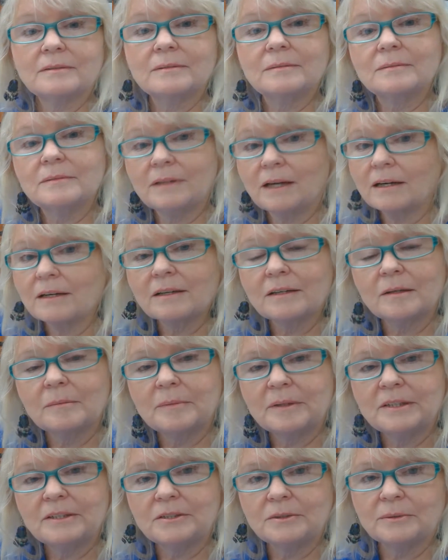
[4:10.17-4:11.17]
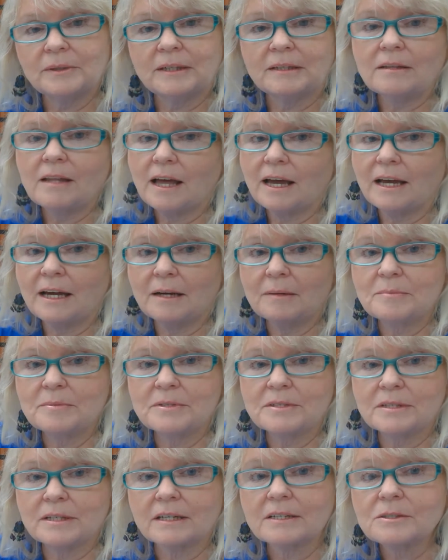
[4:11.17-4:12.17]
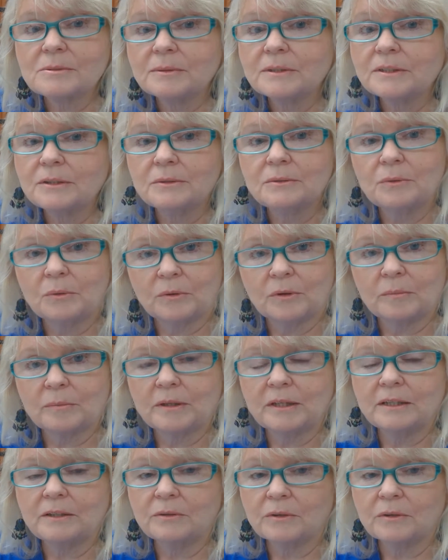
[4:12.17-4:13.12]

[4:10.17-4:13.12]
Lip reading: not going to be doing labs as we do normally.